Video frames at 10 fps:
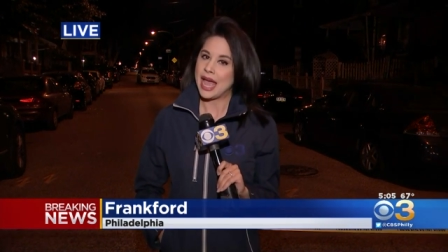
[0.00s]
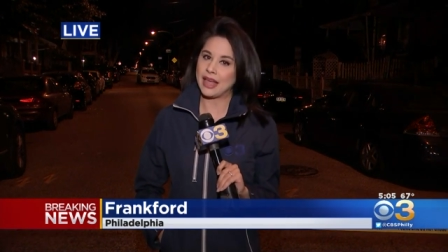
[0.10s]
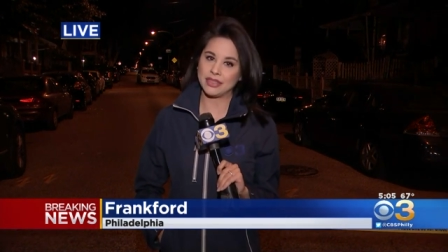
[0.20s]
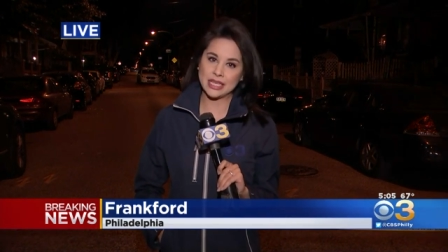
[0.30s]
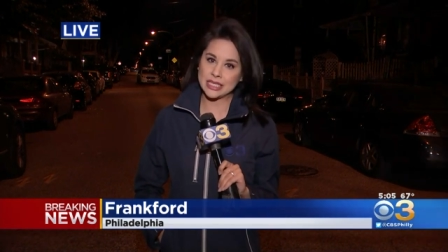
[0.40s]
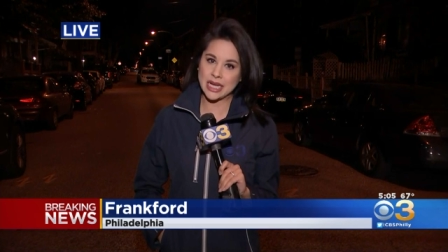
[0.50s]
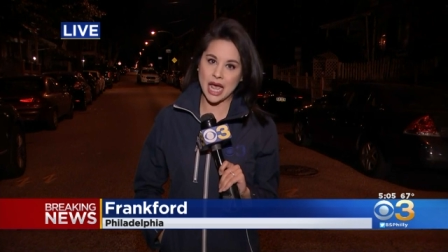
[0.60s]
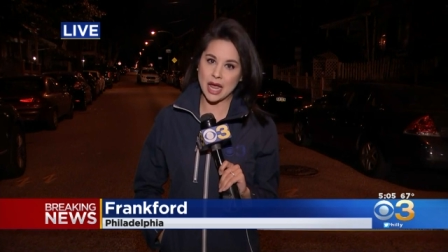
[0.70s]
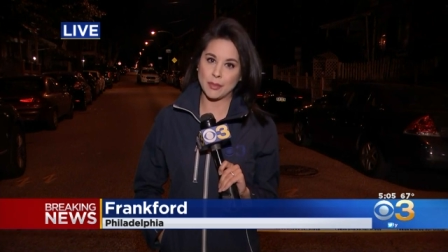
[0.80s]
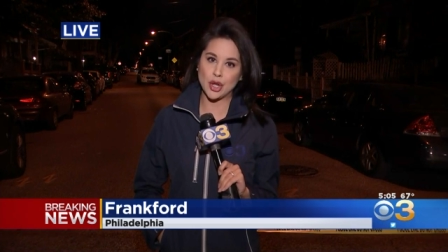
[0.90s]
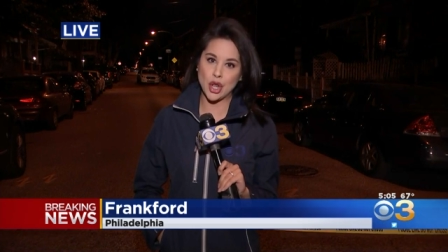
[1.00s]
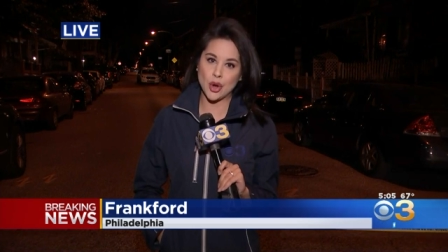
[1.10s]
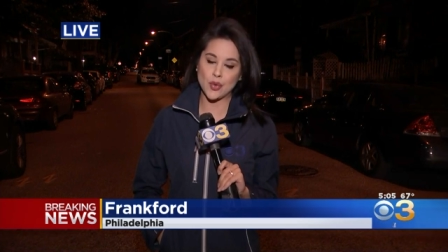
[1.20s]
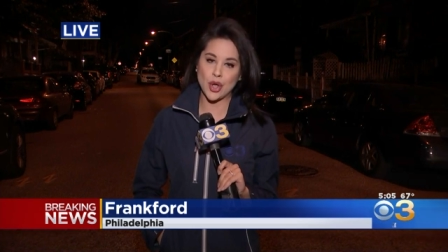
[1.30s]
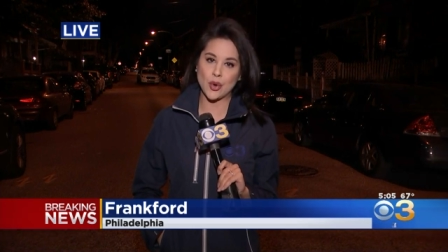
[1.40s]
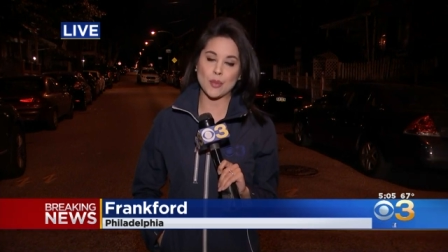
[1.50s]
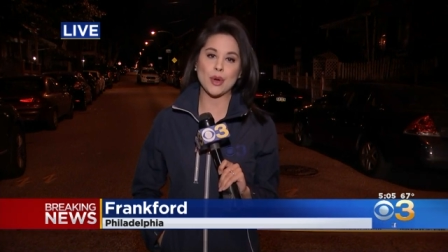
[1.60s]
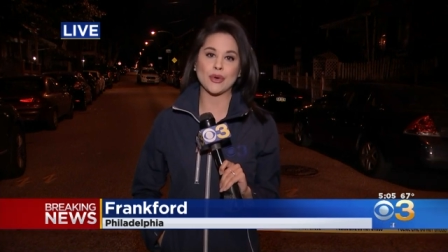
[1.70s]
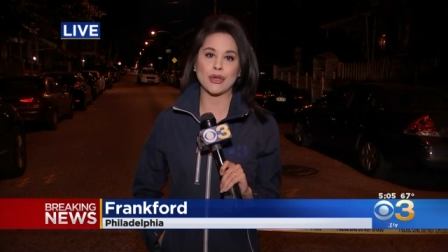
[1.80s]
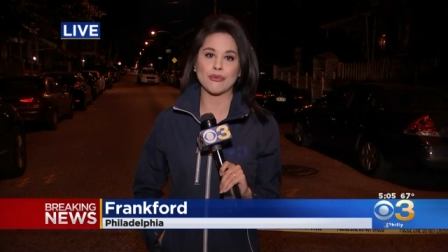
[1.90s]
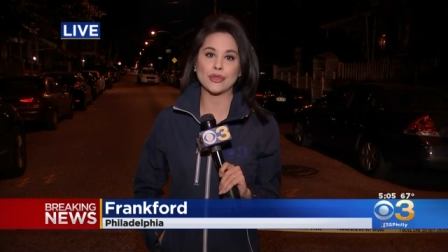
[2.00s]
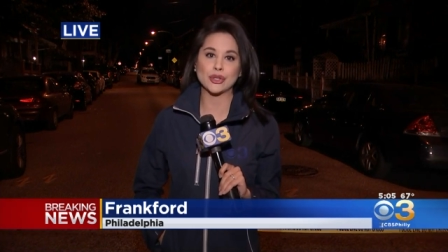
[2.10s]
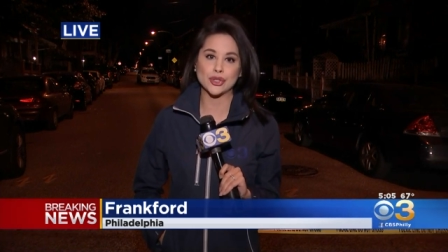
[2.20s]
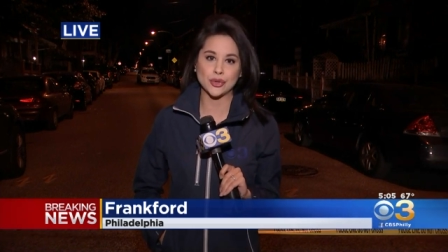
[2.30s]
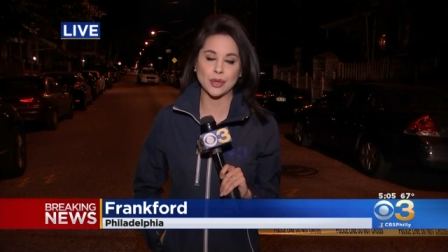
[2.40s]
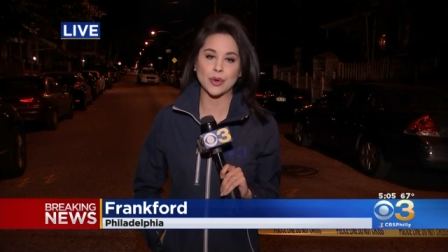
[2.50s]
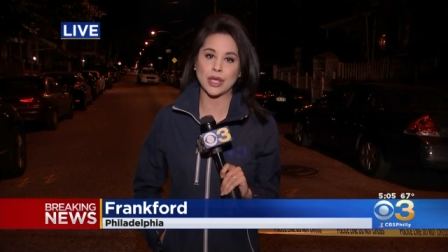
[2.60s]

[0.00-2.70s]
At this time, no known motive for this shooting.